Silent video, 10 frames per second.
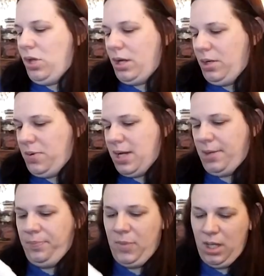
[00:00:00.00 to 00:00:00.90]
clock in a
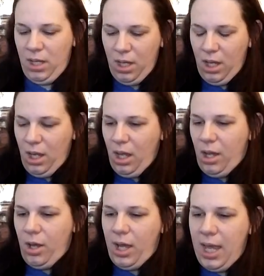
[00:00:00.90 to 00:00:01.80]
while.
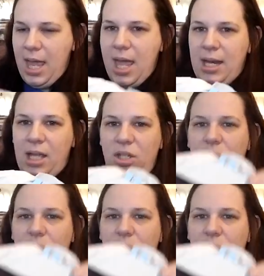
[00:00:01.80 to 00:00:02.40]
And I